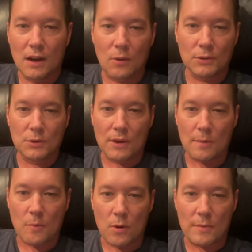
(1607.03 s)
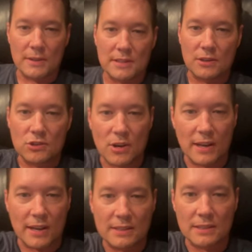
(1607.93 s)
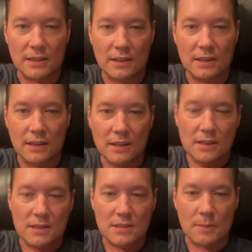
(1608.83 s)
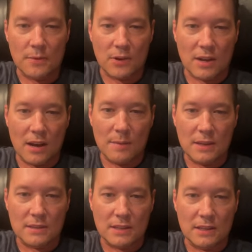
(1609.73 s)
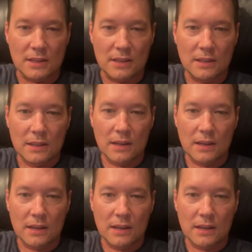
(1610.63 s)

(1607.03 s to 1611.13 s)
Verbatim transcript: All right, we'll do a couple more minutes here. Try to get uh, some of your comments in.